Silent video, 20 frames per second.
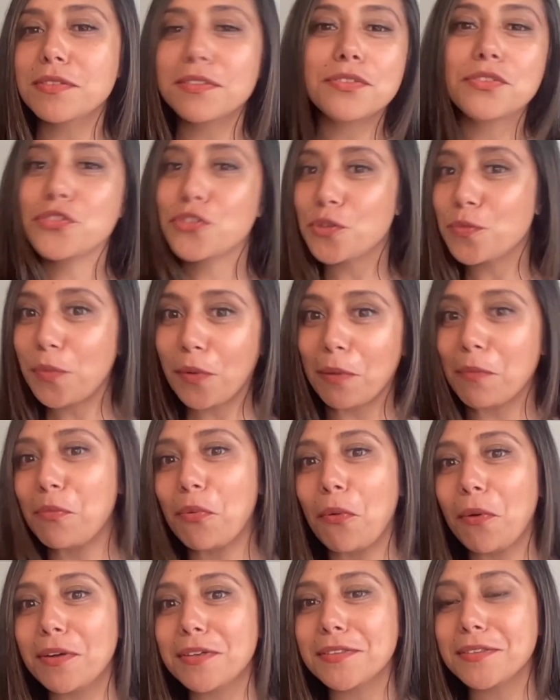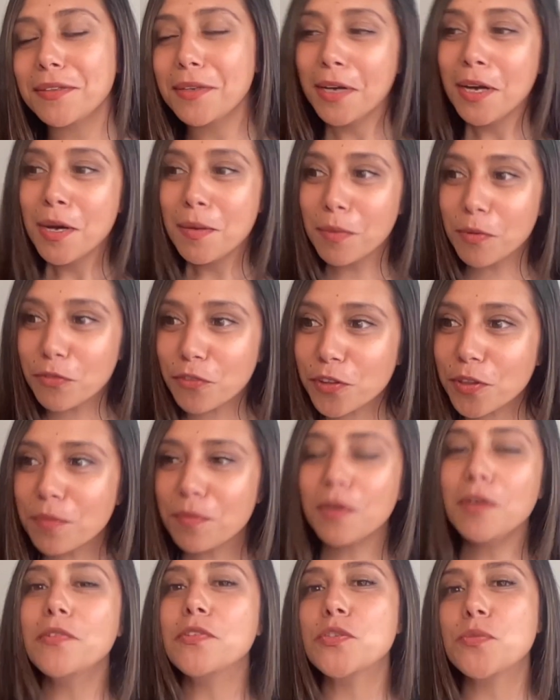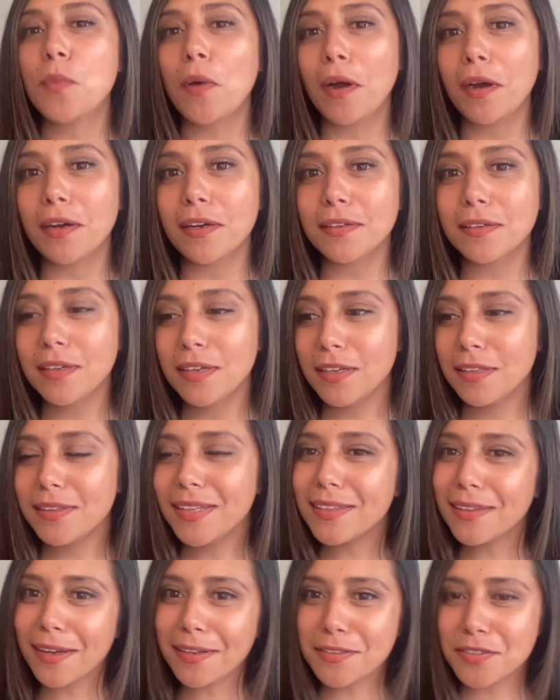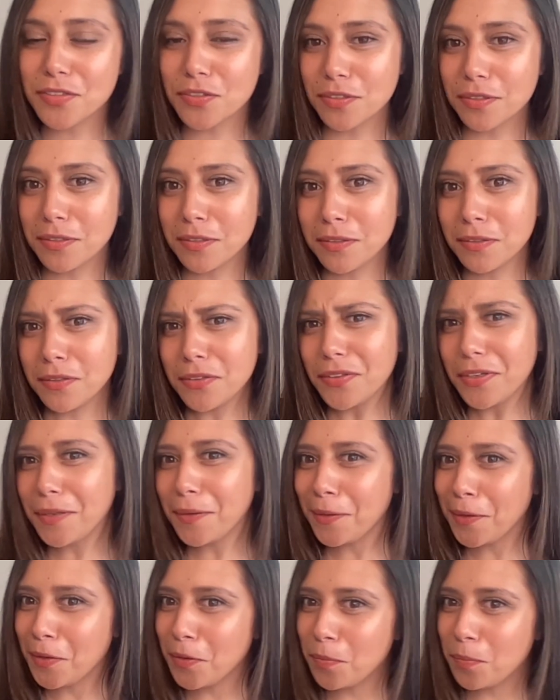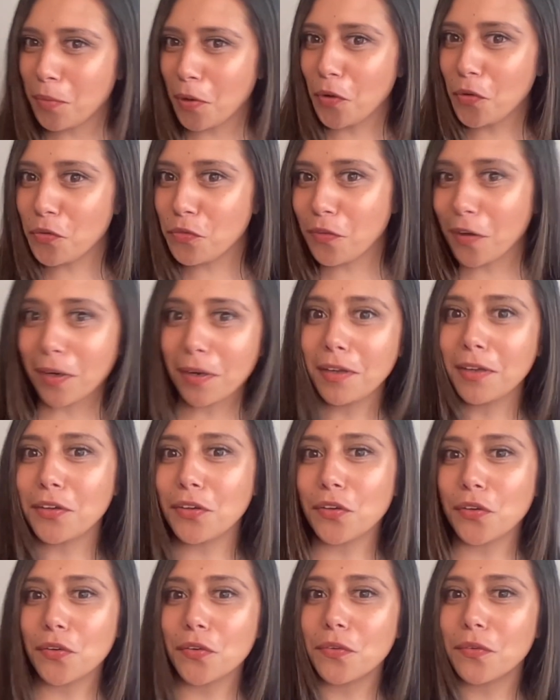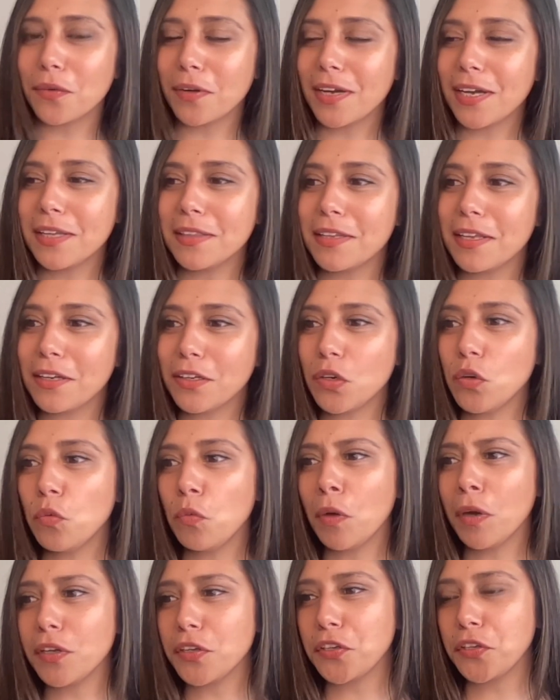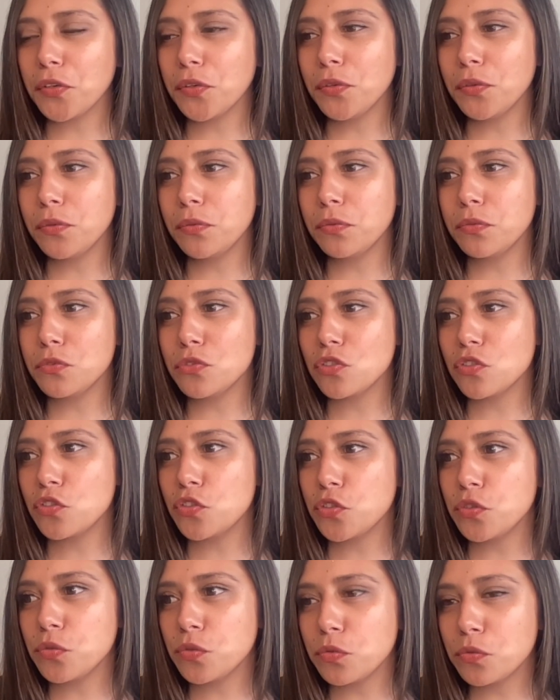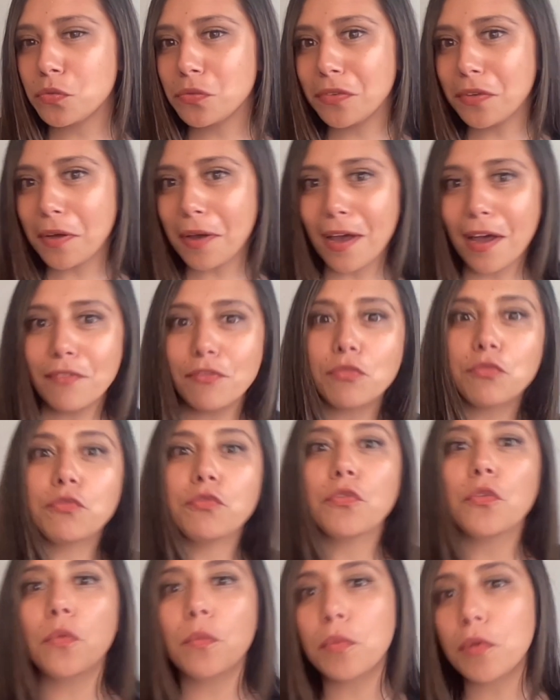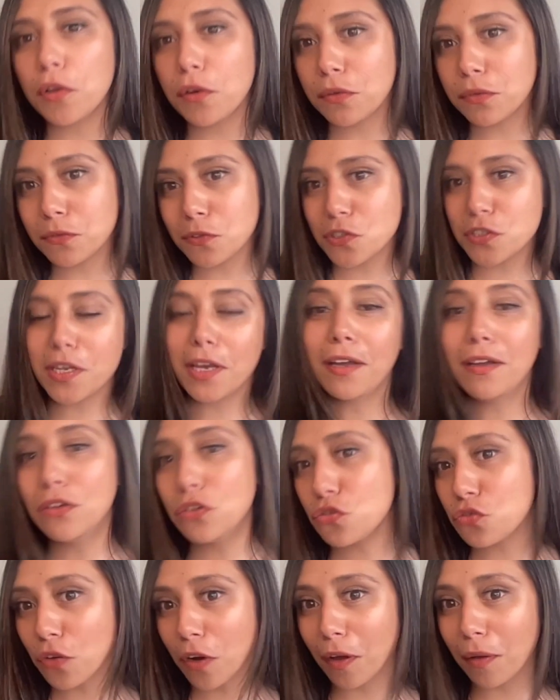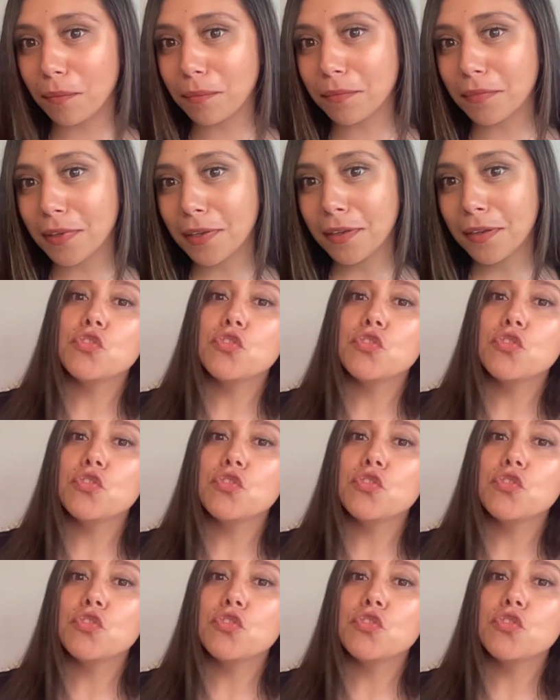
It's super important. But for the most part, they like to, you know, poke fun at you, and they don't want you to have a full-blown tantrum.